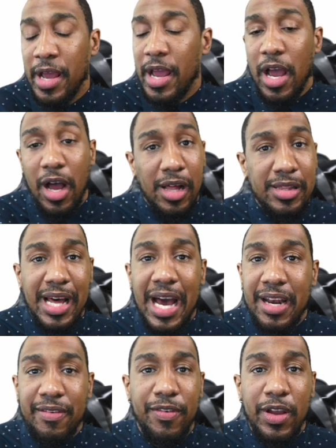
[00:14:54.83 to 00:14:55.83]
A lot of
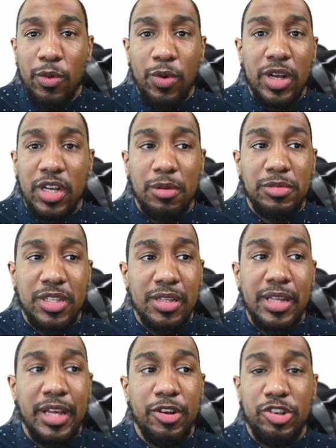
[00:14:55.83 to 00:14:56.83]
it, when it comes to
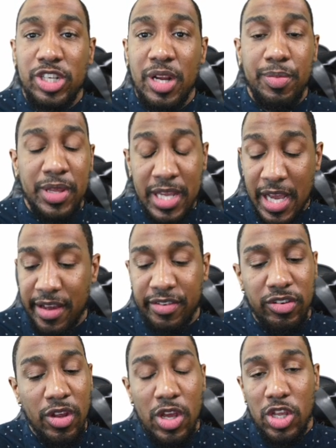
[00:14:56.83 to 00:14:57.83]
leadership, yes,
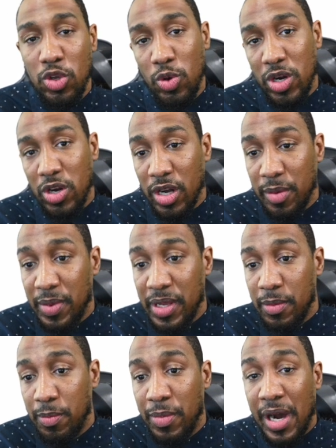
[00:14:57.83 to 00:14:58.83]
you are going to be
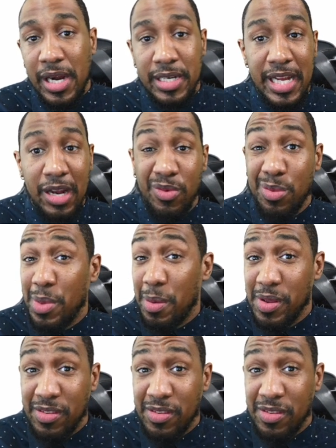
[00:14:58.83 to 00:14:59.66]
bogged down with maybe some